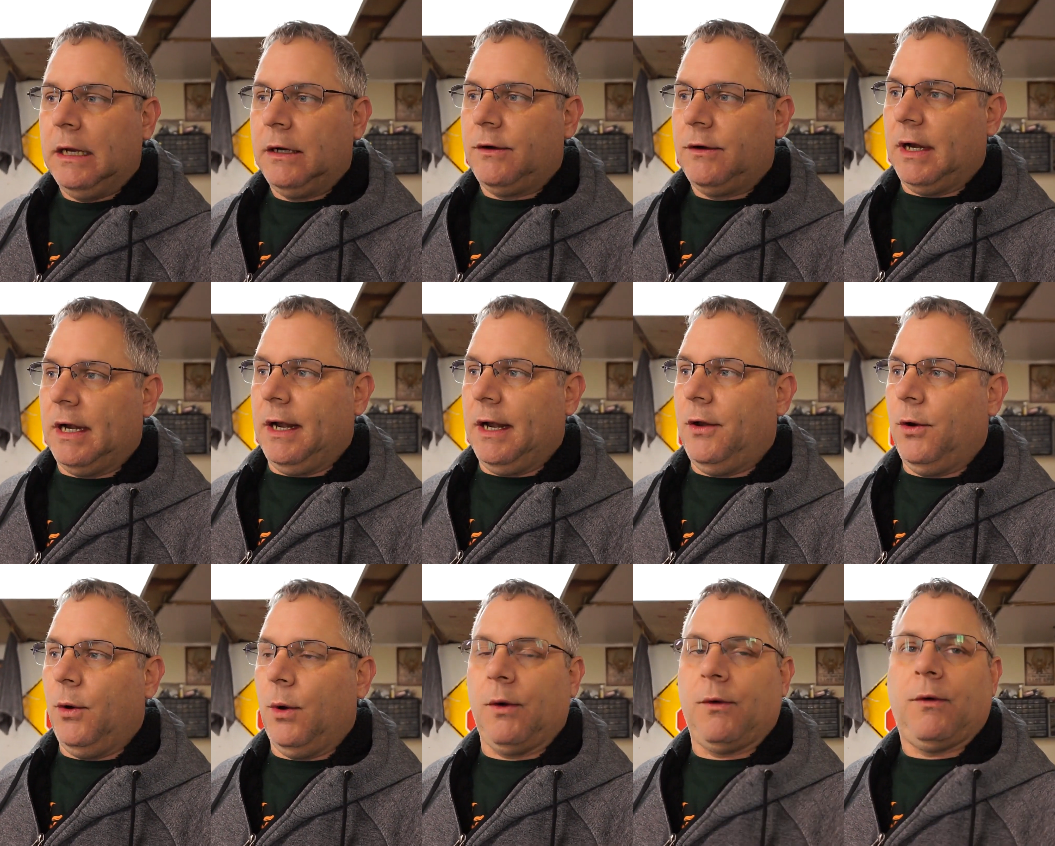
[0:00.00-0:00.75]
Trying to
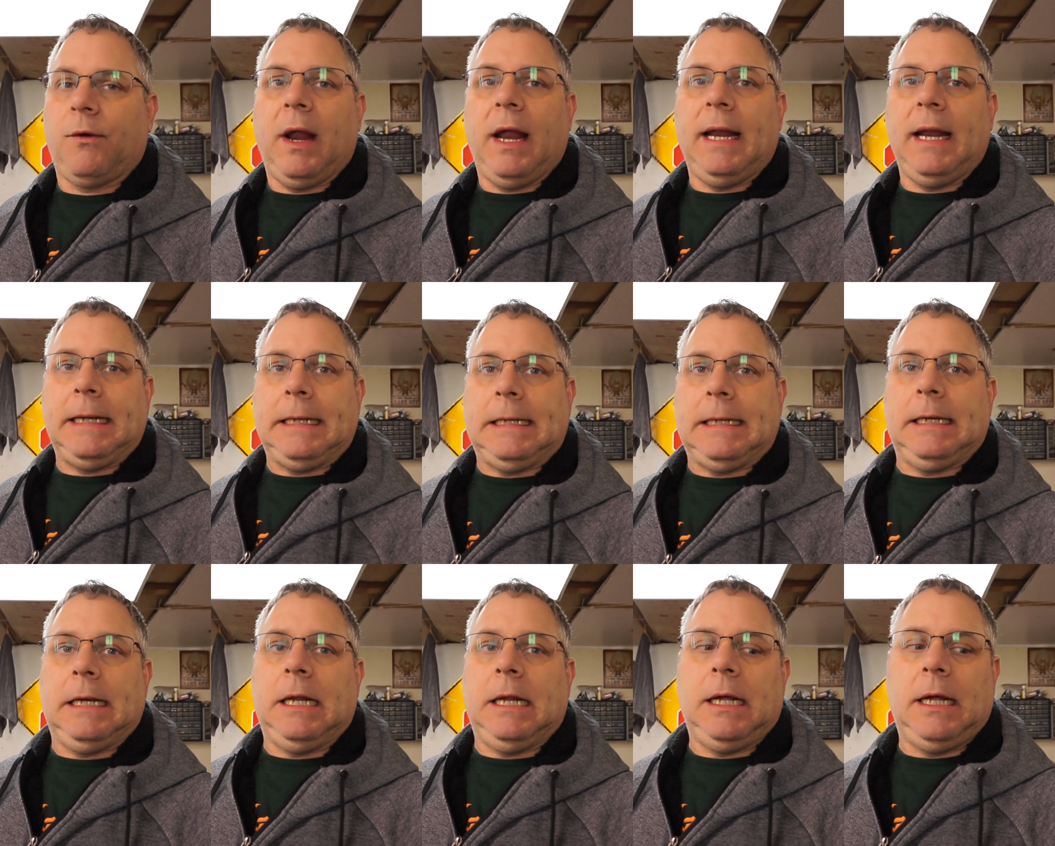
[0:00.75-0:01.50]
do it right.
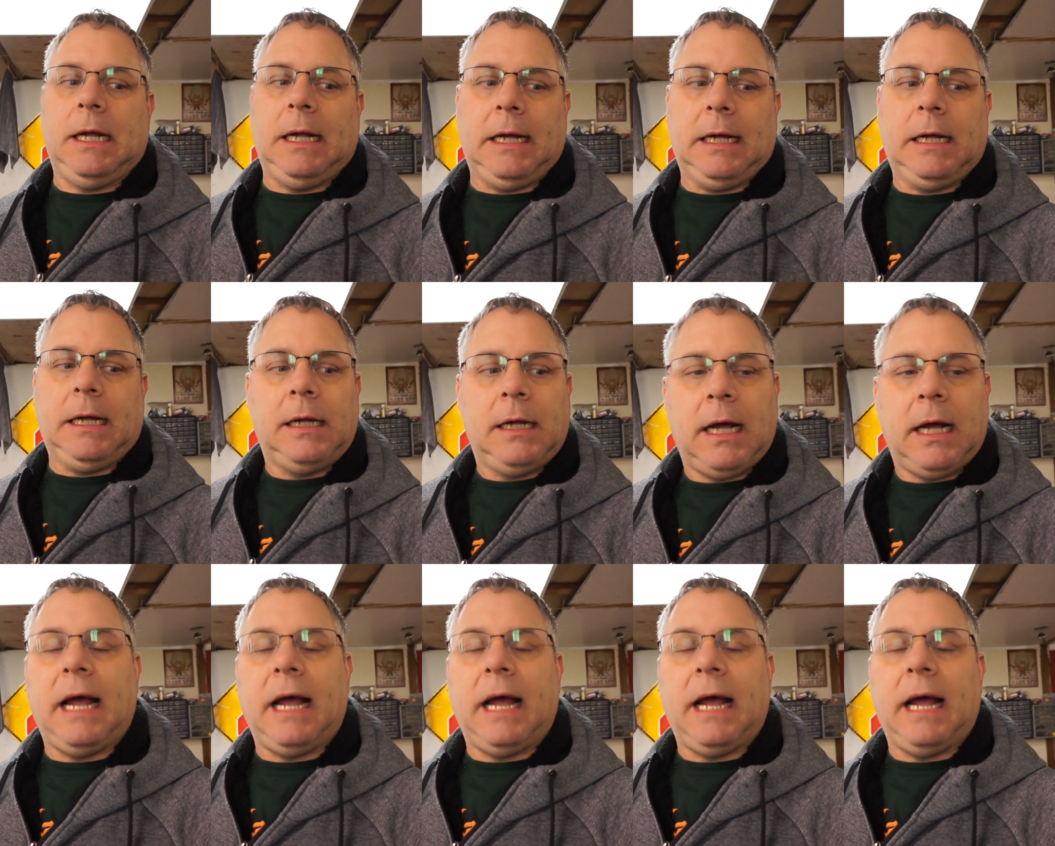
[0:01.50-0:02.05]
Uh,